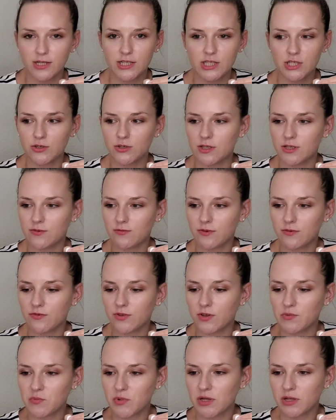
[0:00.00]
So it's
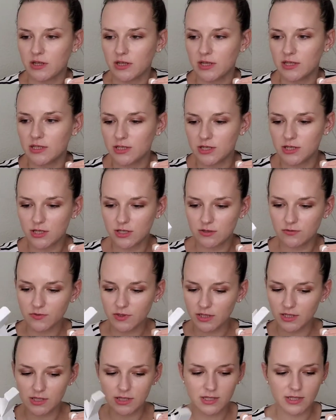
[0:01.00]
50 milliliters of
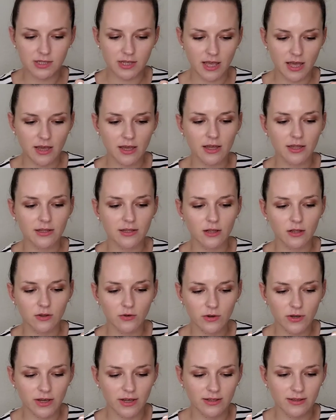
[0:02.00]
this, and
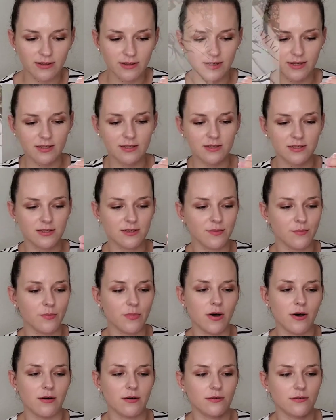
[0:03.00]
look at this
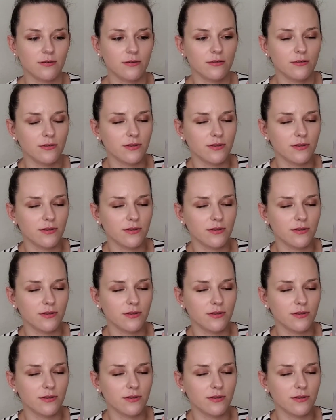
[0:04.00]
bottle.